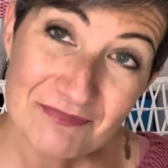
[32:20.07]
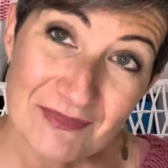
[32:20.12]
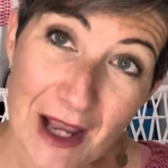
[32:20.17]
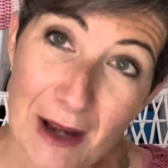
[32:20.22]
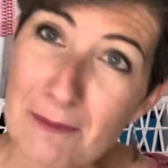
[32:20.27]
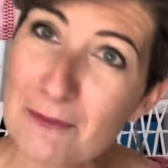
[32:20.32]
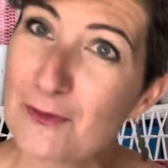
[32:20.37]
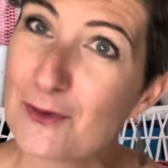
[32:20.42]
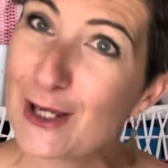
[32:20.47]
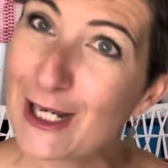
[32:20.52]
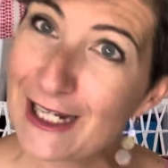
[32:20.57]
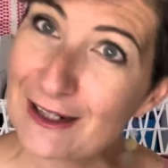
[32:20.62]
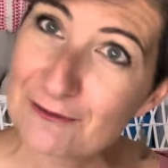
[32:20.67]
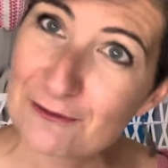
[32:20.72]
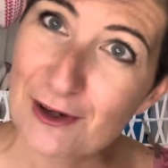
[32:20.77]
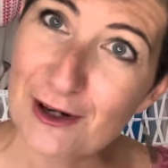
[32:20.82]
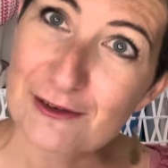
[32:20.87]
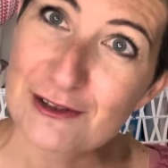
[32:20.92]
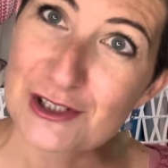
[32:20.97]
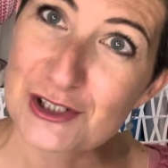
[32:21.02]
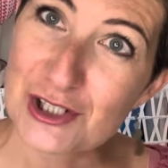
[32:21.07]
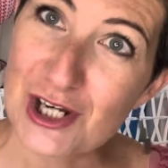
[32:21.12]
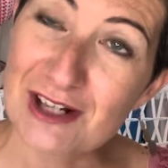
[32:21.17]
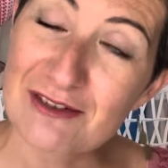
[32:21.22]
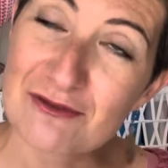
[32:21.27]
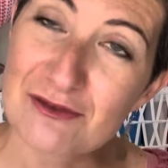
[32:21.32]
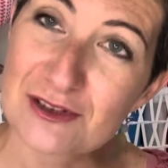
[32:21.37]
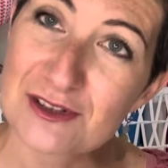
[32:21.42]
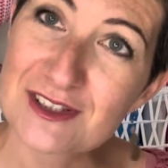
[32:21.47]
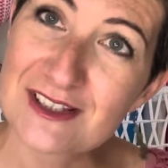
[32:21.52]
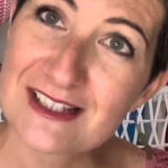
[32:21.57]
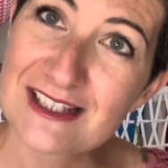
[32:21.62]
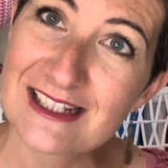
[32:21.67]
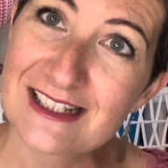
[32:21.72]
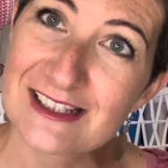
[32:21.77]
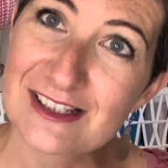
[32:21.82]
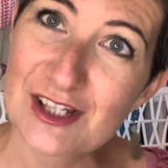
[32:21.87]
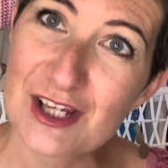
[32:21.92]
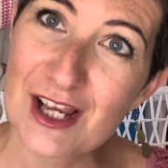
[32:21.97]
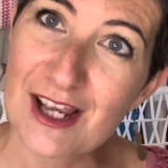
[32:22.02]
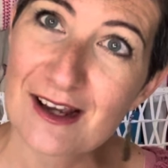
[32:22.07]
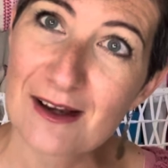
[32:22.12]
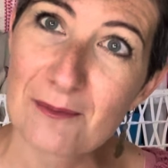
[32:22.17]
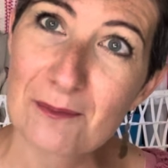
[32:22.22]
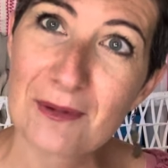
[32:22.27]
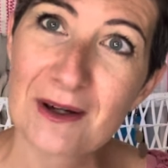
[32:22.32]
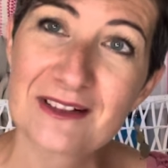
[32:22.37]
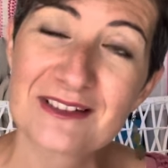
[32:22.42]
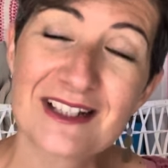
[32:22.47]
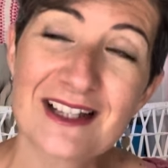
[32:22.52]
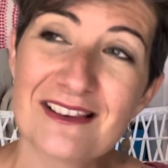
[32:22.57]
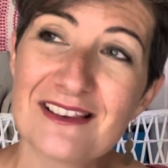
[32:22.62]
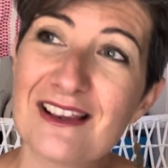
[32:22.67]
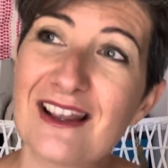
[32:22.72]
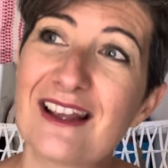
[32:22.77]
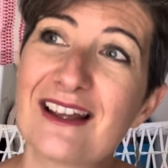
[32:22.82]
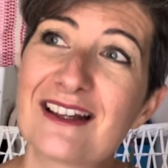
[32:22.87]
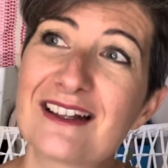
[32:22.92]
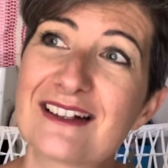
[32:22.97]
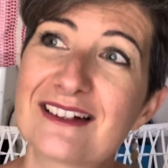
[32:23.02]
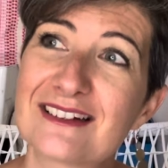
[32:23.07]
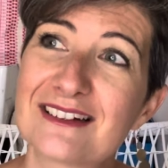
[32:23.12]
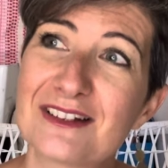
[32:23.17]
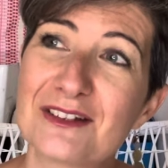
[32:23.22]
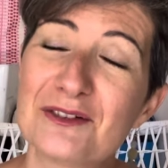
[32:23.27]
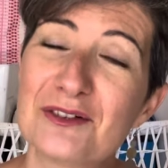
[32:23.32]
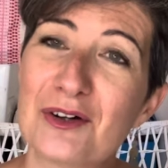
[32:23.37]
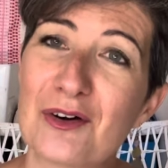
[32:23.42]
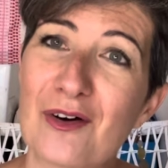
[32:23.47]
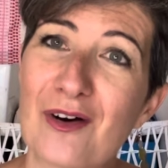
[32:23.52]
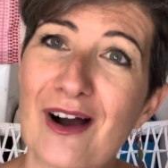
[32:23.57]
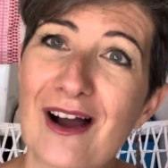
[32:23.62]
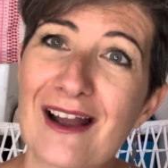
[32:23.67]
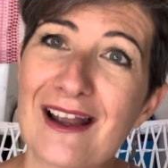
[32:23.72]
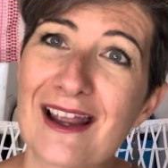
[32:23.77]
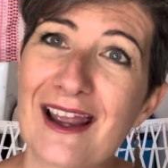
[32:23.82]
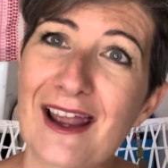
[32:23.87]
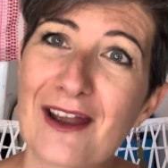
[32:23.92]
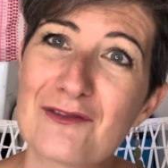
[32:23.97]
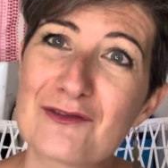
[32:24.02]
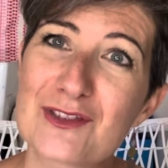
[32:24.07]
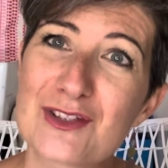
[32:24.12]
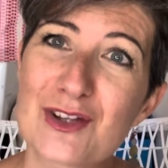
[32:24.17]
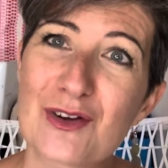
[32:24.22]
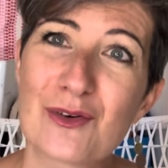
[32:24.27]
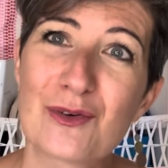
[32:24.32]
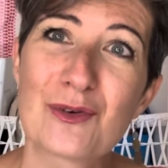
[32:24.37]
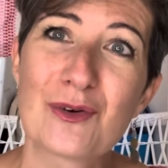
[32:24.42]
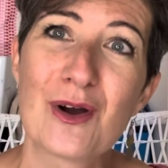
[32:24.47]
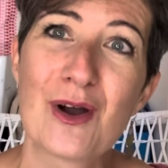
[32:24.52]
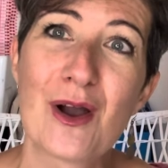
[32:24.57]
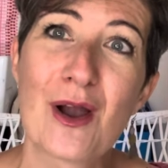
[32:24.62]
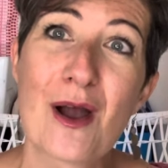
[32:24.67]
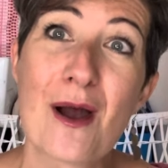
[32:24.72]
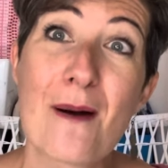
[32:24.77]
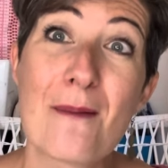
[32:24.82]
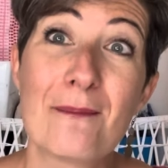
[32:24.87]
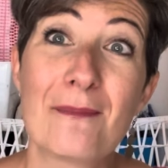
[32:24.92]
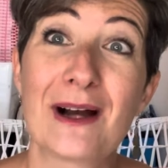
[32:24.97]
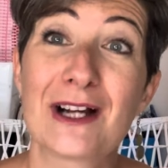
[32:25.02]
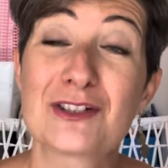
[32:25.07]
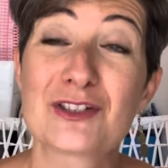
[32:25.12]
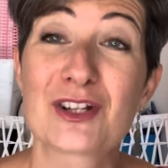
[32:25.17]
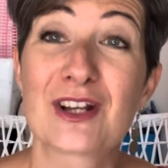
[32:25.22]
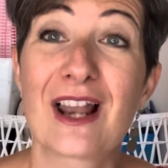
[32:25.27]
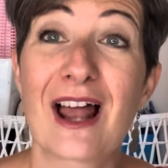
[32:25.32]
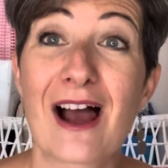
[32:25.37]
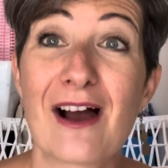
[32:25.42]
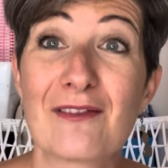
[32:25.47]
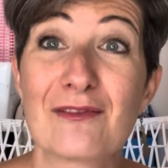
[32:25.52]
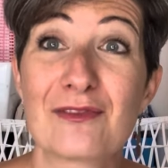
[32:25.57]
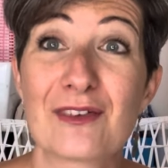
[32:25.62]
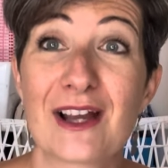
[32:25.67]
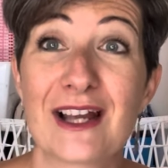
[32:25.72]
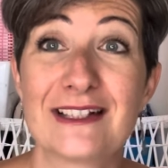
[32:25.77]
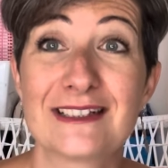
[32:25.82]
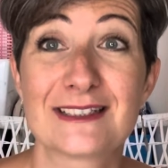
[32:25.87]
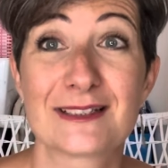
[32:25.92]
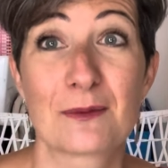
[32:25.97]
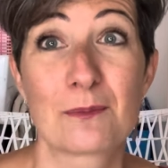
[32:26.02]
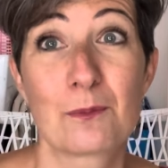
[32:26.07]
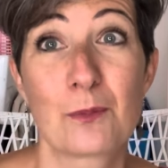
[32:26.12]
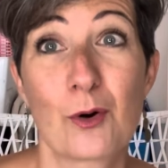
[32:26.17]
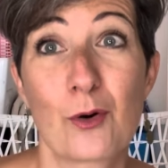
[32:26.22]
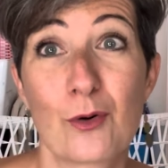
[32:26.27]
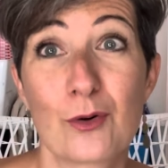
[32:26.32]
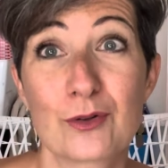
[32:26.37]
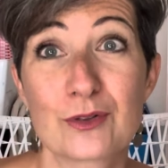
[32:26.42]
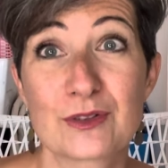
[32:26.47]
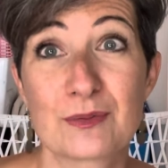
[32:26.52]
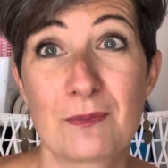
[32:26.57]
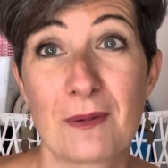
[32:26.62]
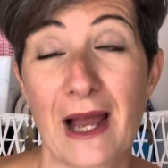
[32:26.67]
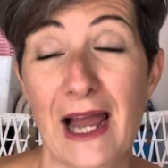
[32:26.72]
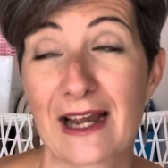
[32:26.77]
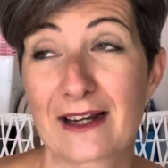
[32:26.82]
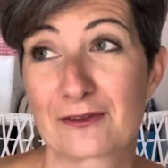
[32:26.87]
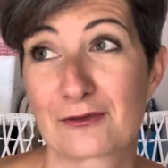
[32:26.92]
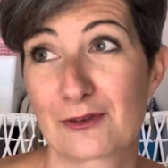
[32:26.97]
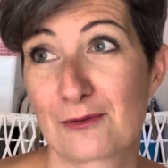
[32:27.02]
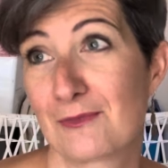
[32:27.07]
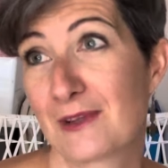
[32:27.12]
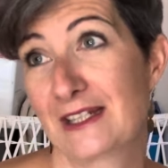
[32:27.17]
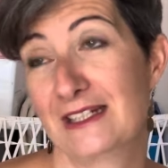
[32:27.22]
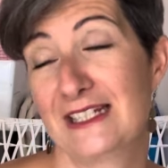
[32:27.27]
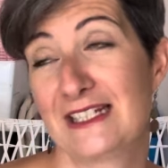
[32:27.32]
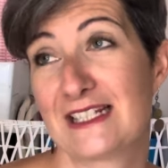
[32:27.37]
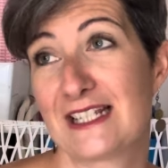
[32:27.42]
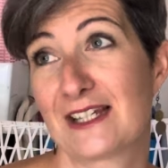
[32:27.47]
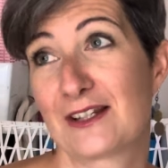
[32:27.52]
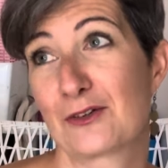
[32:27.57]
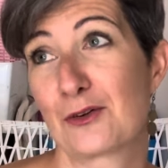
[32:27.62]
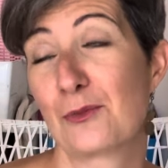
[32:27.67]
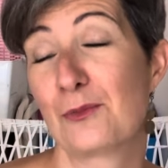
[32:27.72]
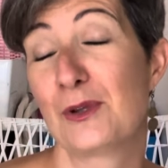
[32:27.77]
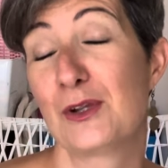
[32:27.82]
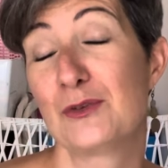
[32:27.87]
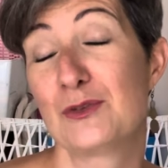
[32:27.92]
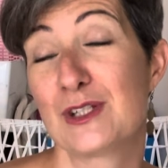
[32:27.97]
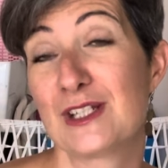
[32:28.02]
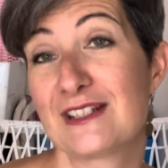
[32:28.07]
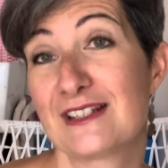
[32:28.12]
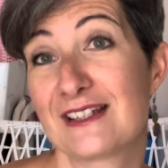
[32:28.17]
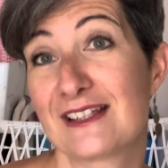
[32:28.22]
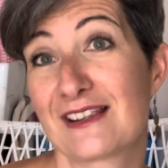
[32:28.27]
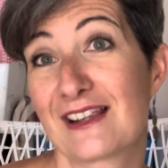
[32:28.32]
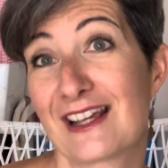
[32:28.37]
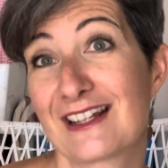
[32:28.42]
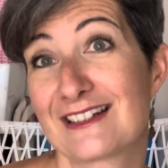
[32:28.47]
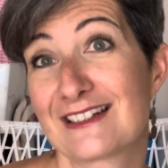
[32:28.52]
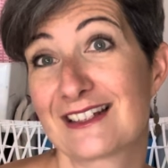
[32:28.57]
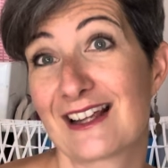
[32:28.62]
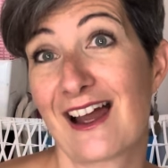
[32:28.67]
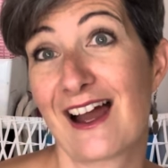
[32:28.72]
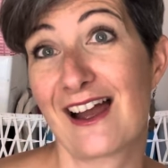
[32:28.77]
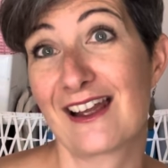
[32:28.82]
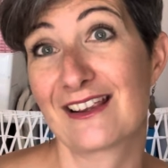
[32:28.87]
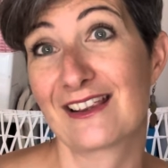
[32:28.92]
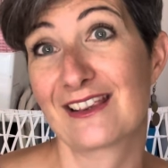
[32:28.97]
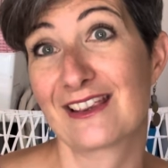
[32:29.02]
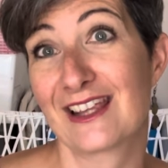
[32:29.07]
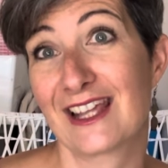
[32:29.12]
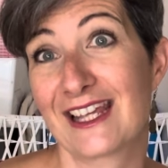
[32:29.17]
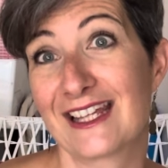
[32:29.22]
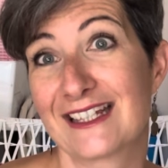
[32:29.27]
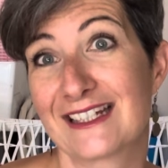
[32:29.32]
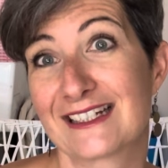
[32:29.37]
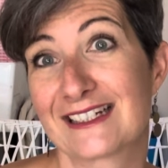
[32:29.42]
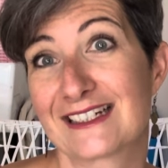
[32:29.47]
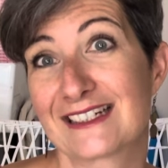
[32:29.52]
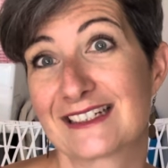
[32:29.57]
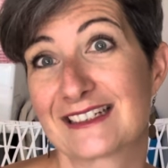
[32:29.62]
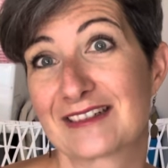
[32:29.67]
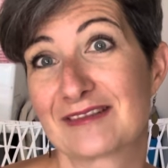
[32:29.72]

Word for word: I'm feeling very generous this year, but I think, you know, I have so much love and support back from the knitting community that I think,